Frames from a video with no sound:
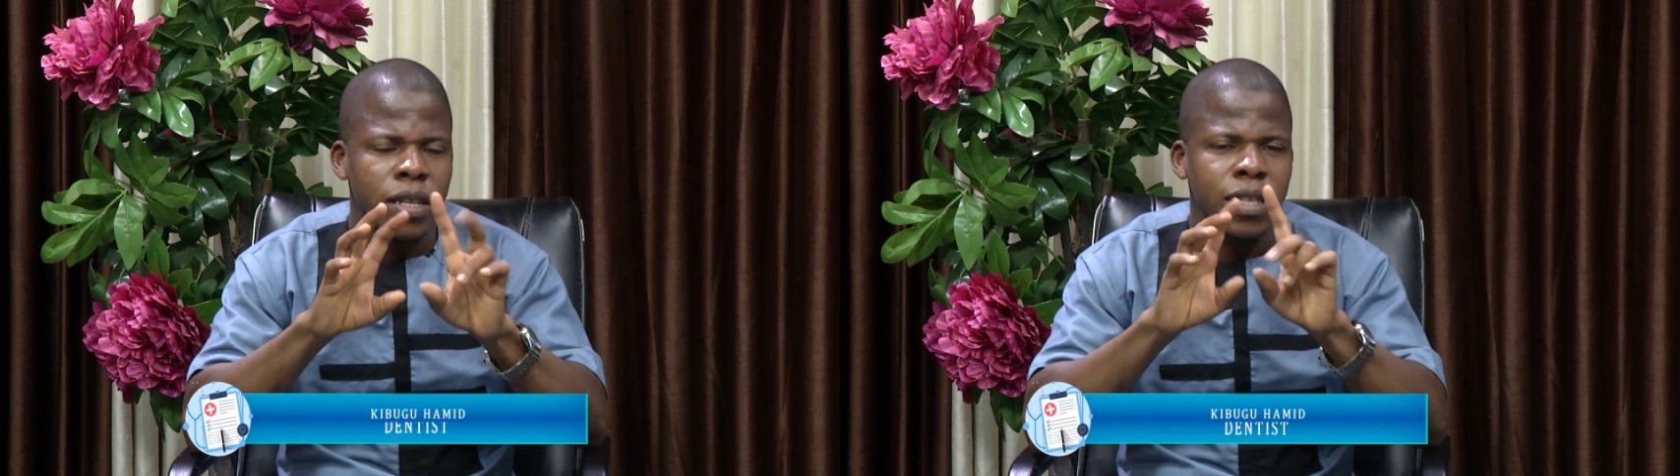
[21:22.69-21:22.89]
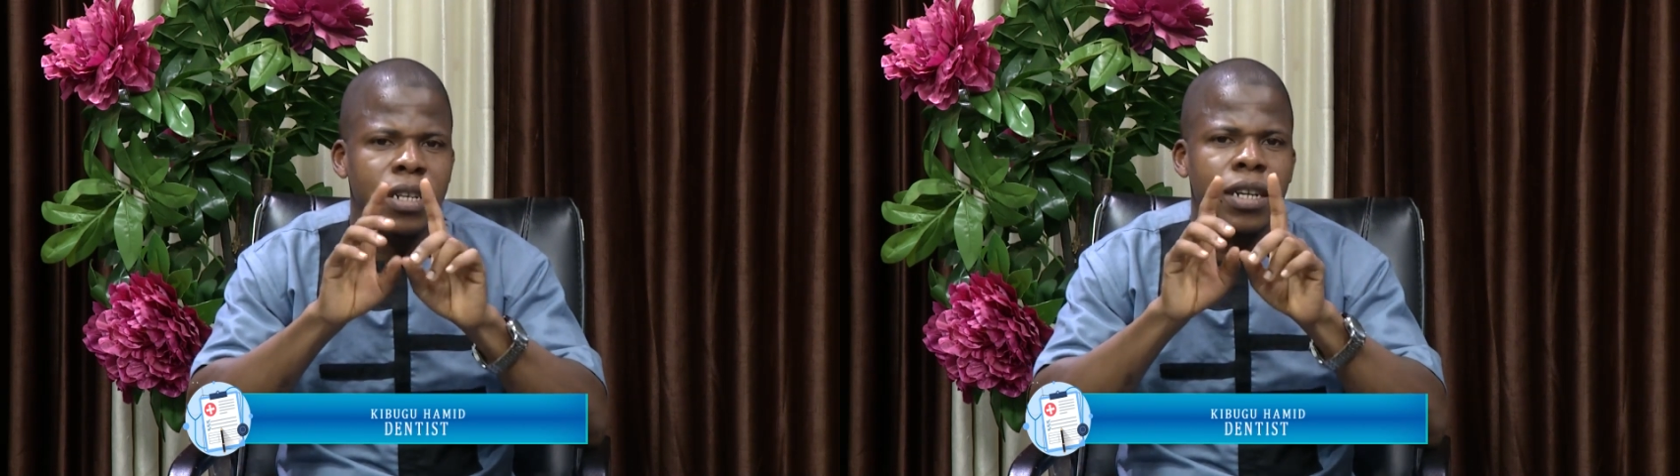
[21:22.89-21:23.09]

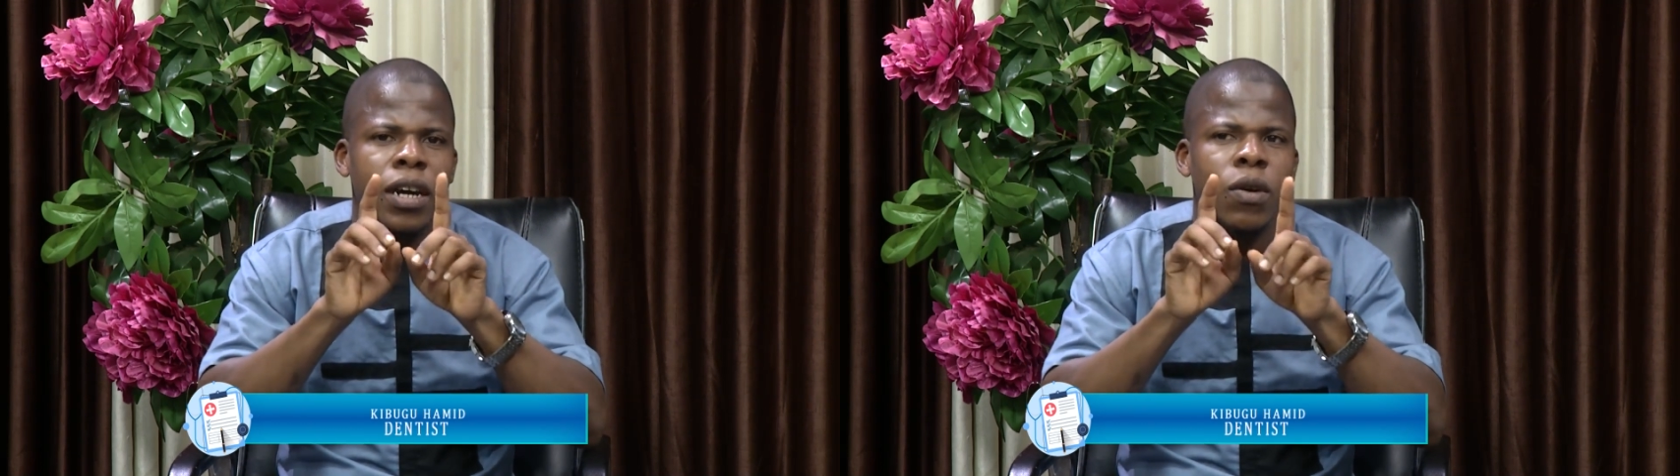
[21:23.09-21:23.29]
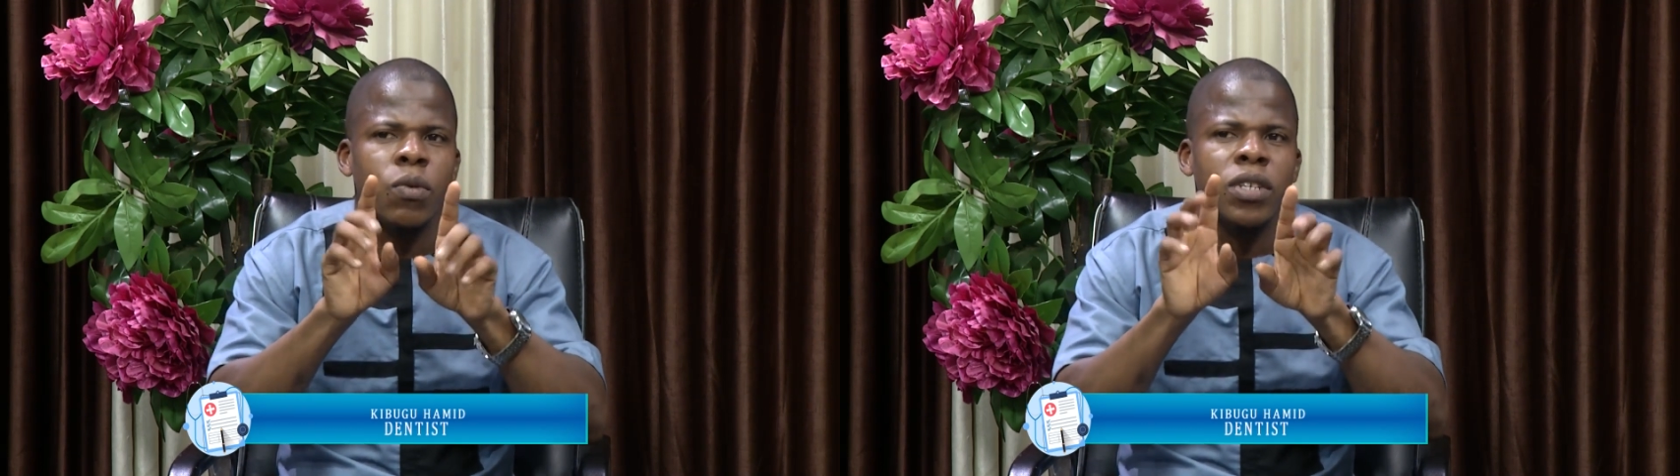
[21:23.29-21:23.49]

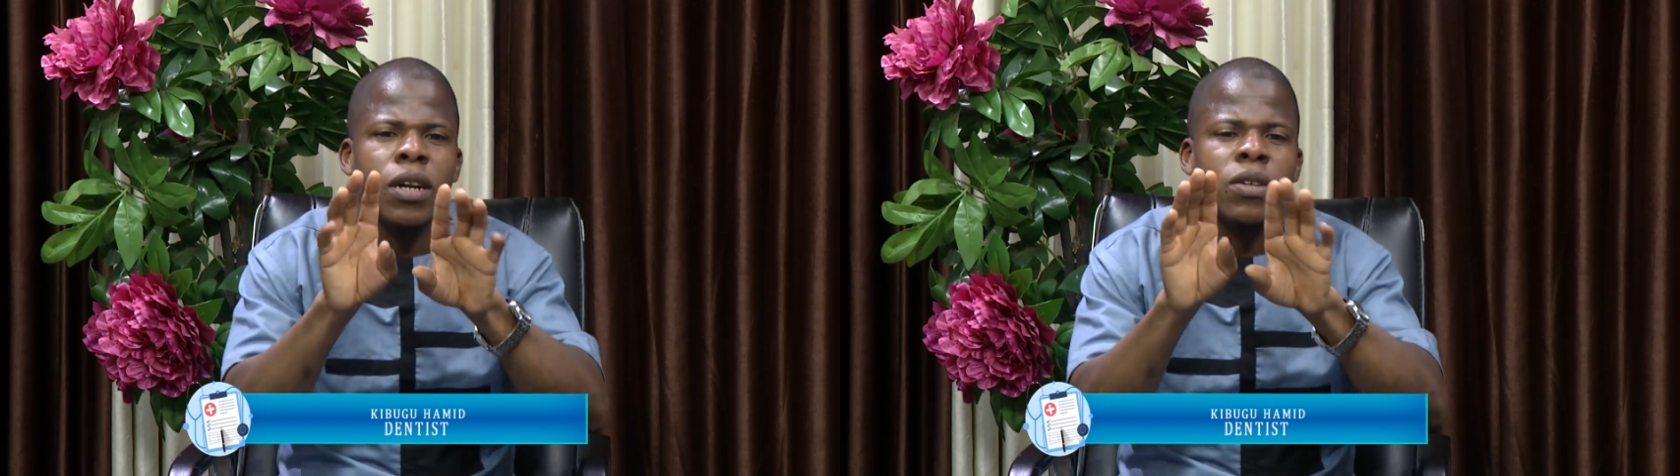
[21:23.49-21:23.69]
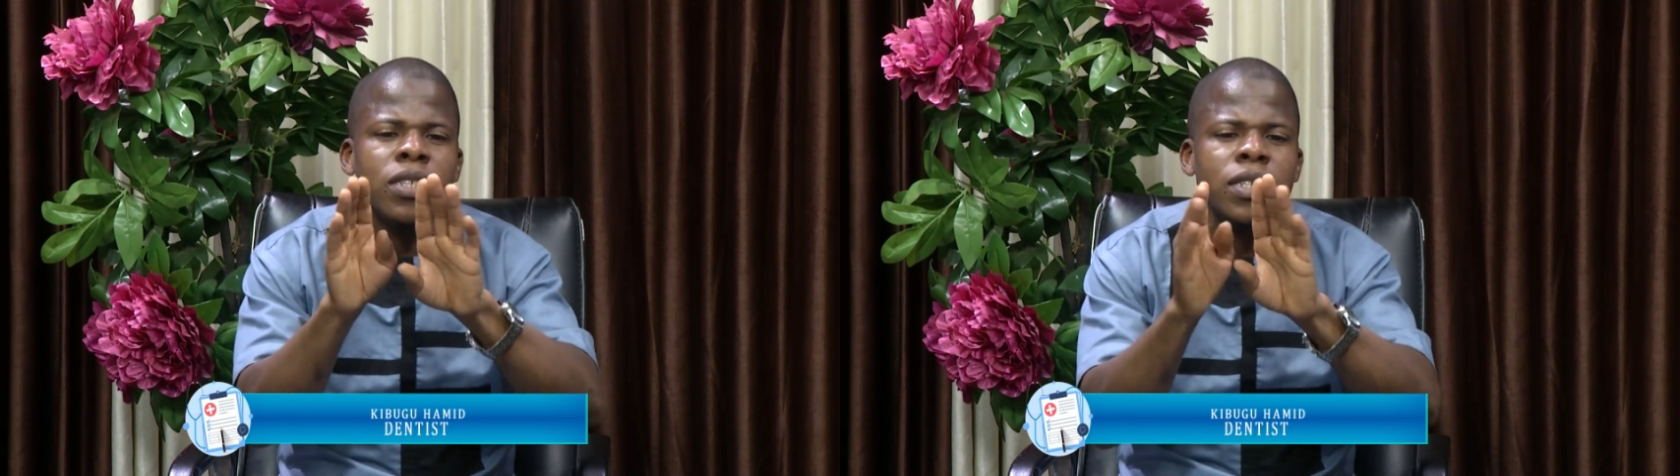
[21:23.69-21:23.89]
that we
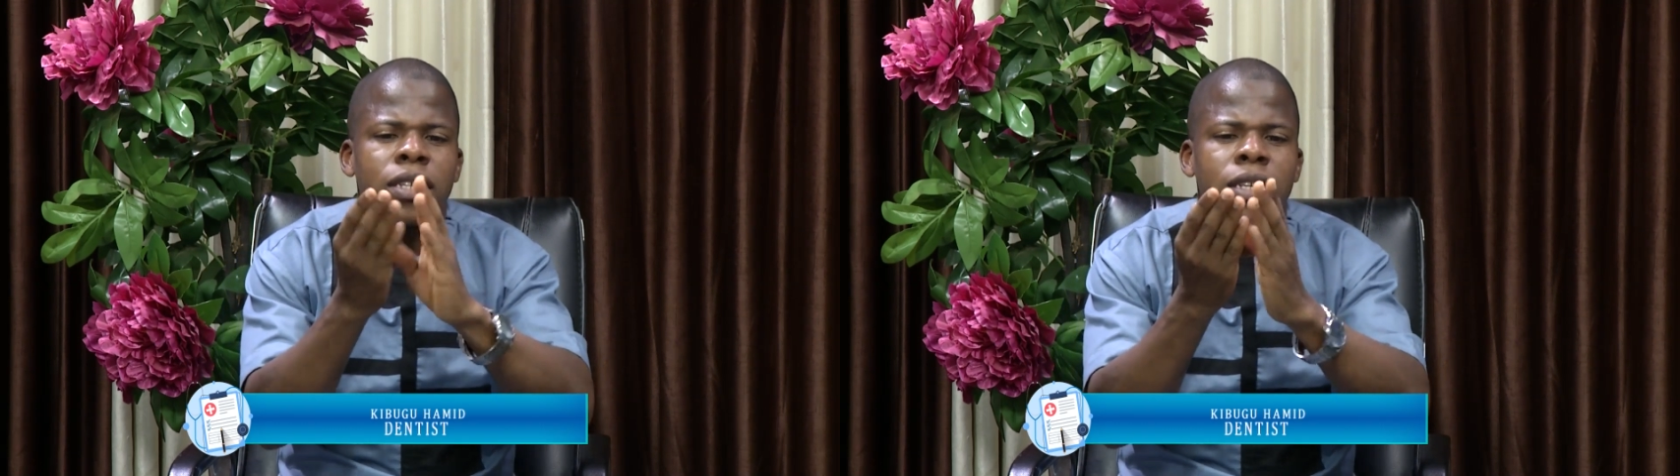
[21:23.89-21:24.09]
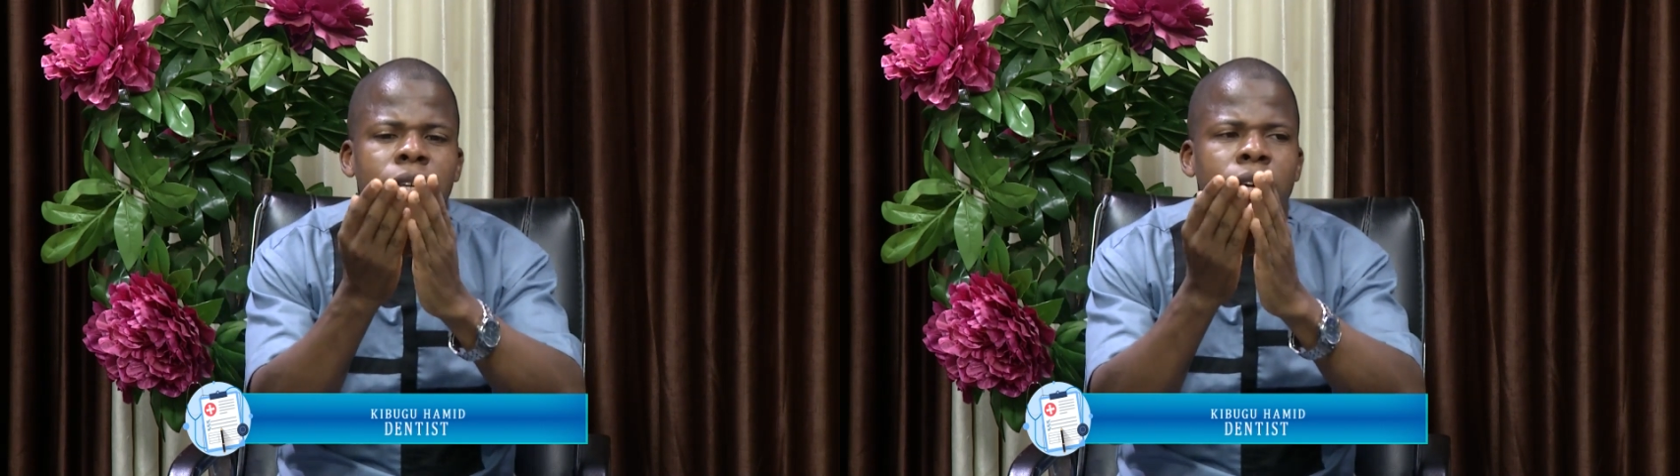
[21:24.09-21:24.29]
shall see,